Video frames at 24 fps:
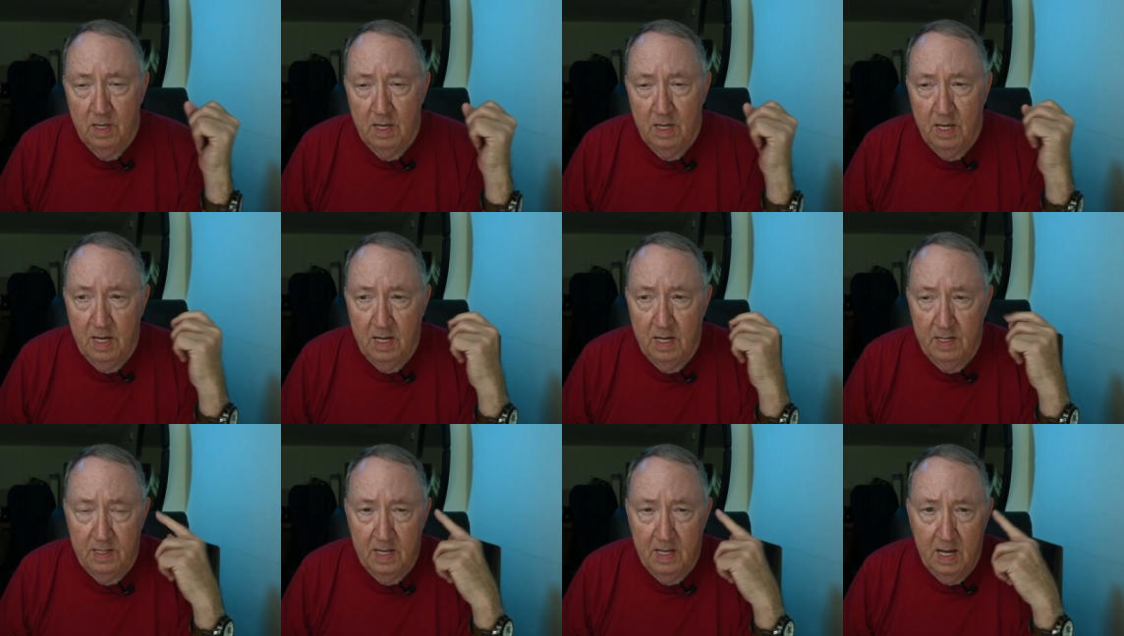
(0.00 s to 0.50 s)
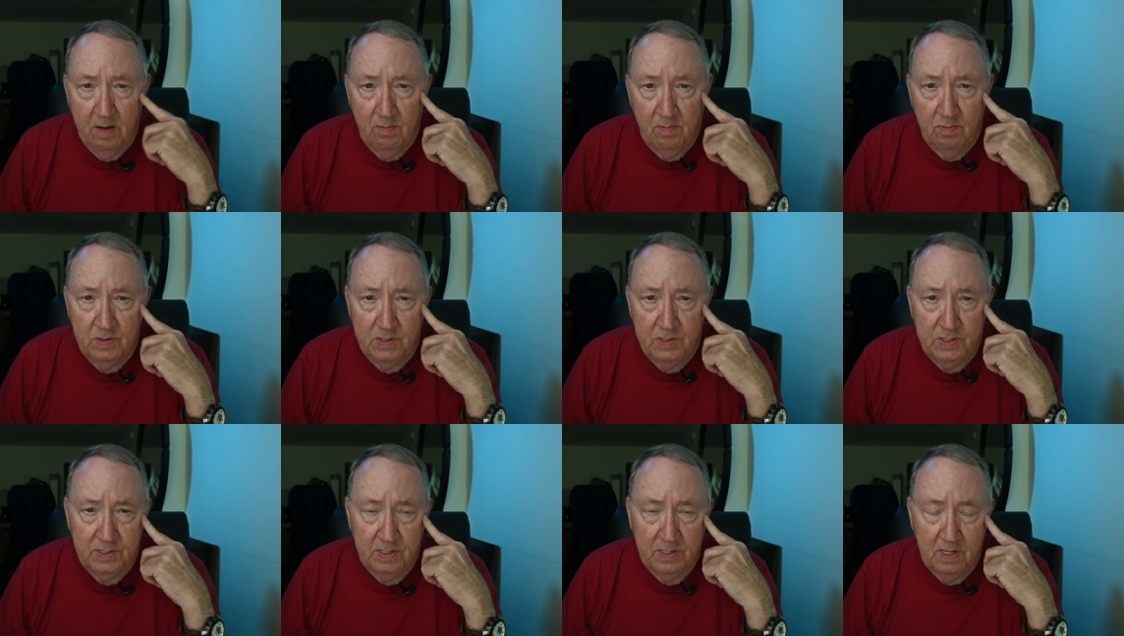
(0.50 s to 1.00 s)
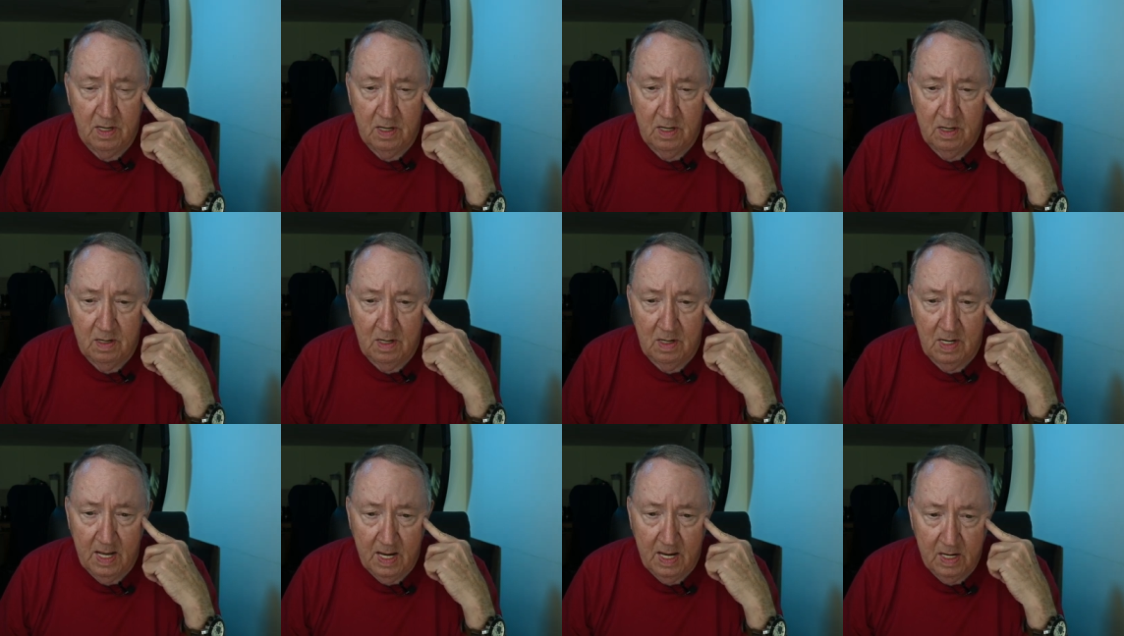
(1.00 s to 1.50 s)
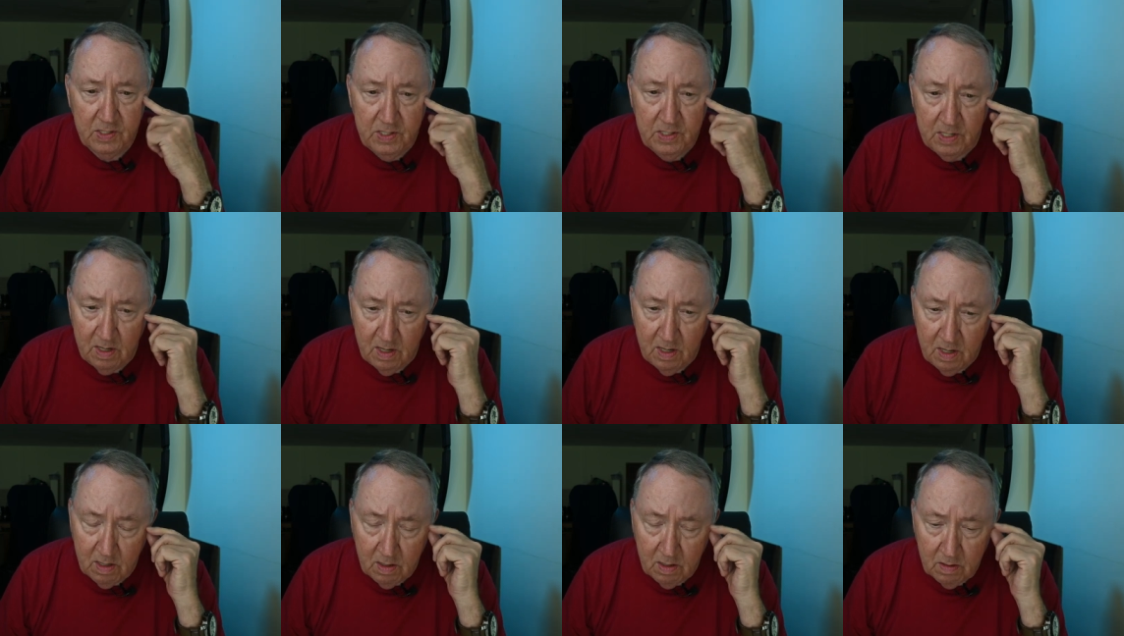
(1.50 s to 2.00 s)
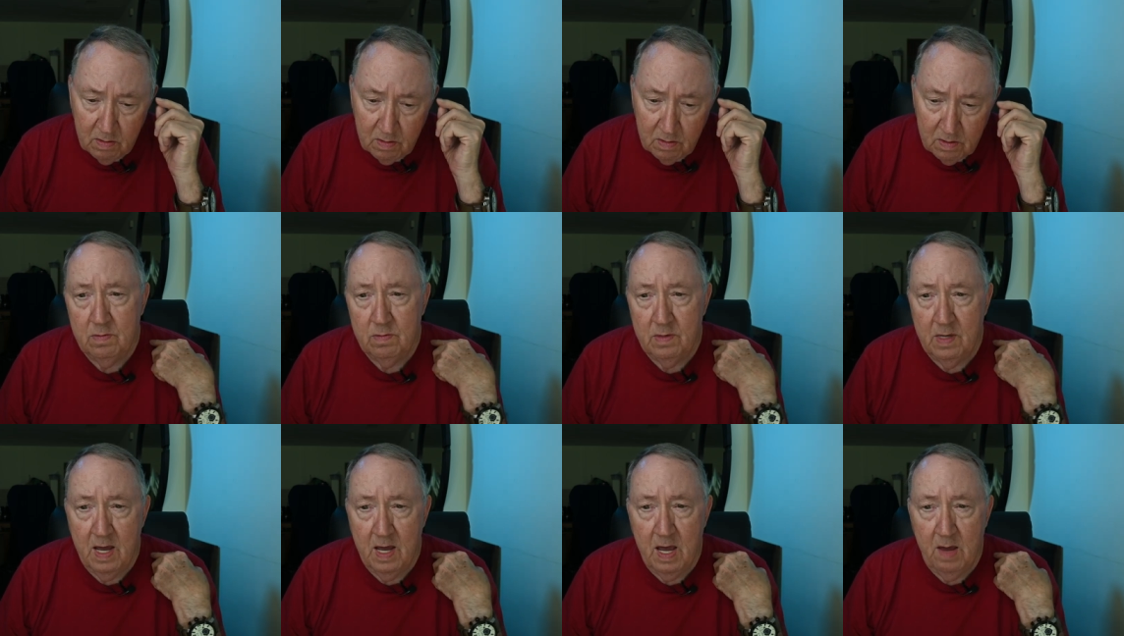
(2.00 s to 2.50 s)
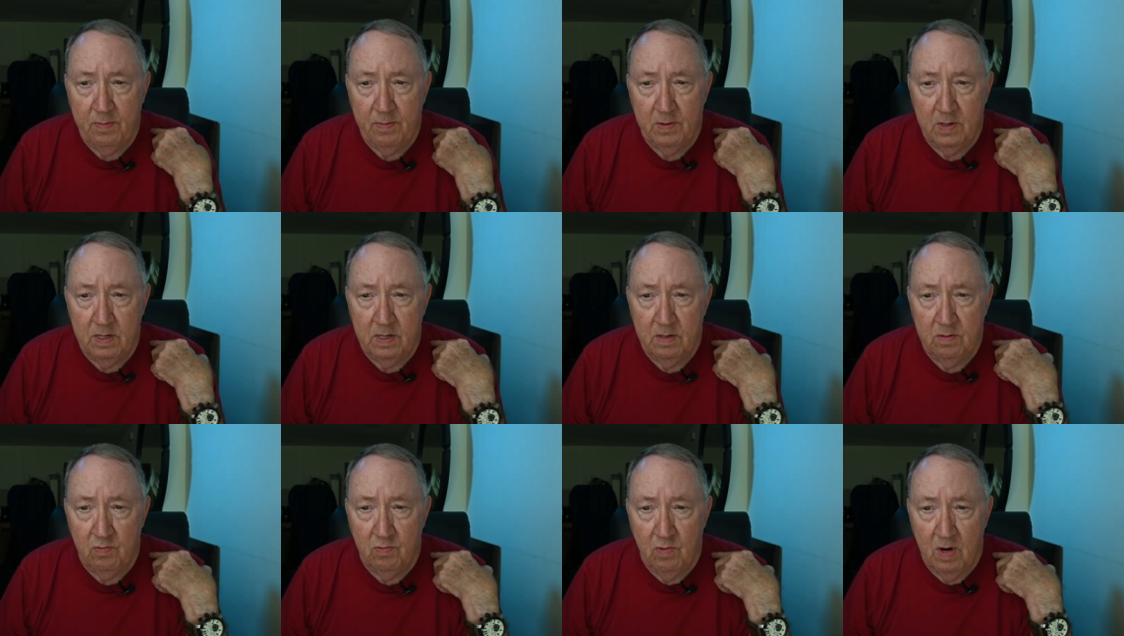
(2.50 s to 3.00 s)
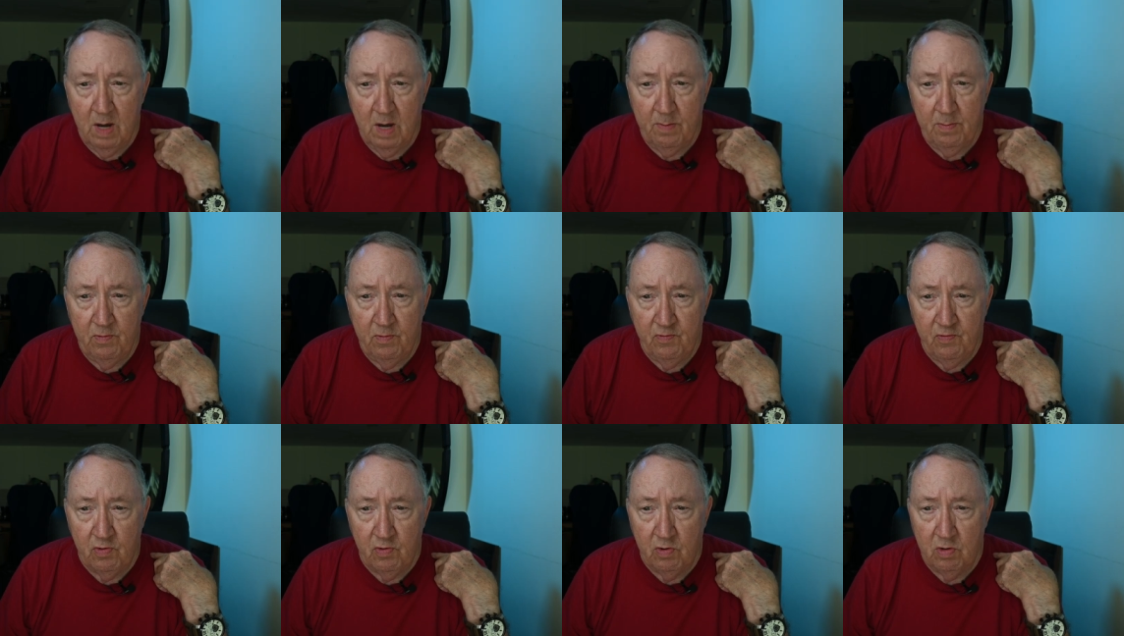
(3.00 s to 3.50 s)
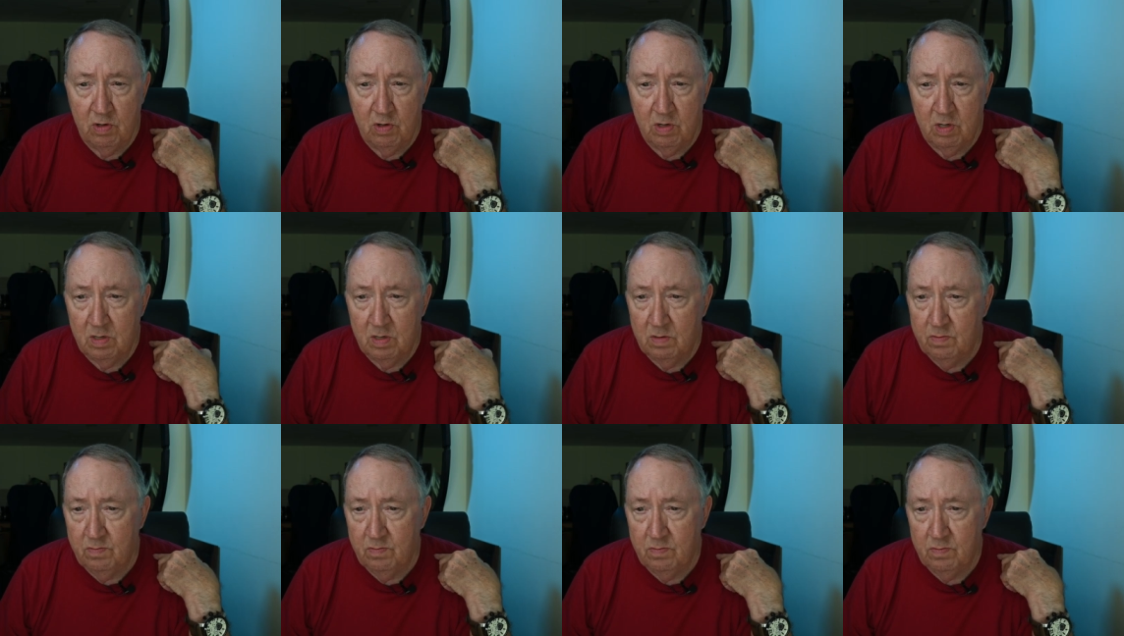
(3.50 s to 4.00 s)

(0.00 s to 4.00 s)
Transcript: and that was uh, last year. That happened right before